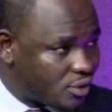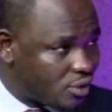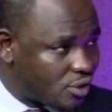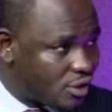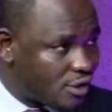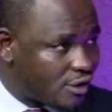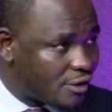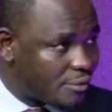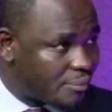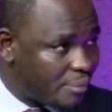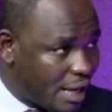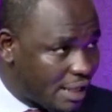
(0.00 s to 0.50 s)

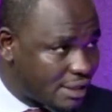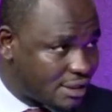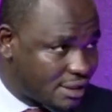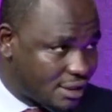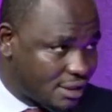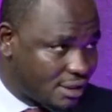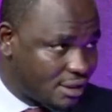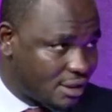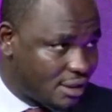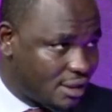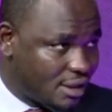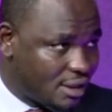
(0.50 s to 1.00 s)
ruling
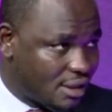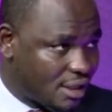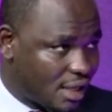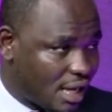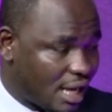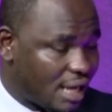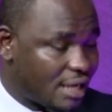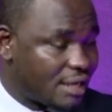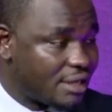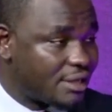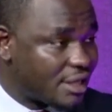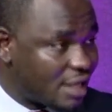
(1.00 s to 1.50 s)
party
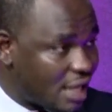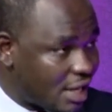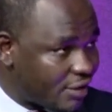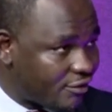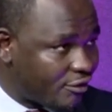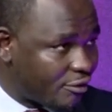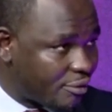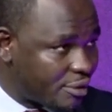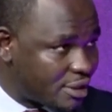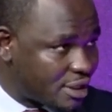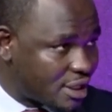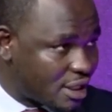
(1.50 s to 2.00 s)
and the
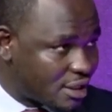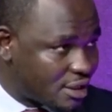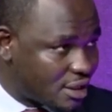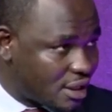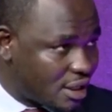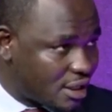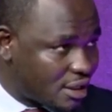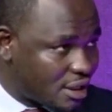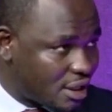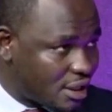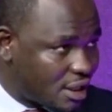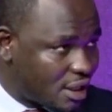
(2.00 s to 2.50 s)
government
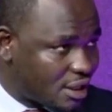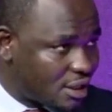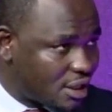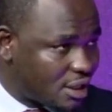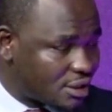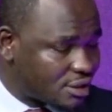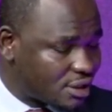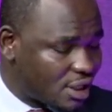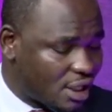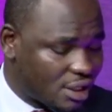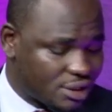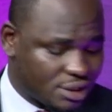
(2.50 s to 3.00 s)

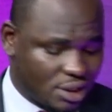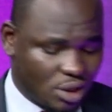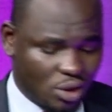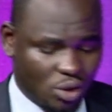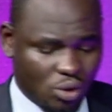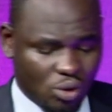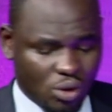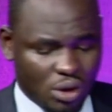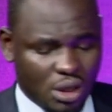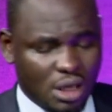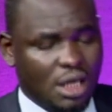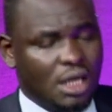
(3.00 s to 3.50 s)
as a
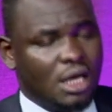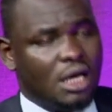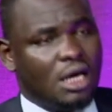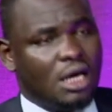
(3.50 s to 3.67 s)
whole.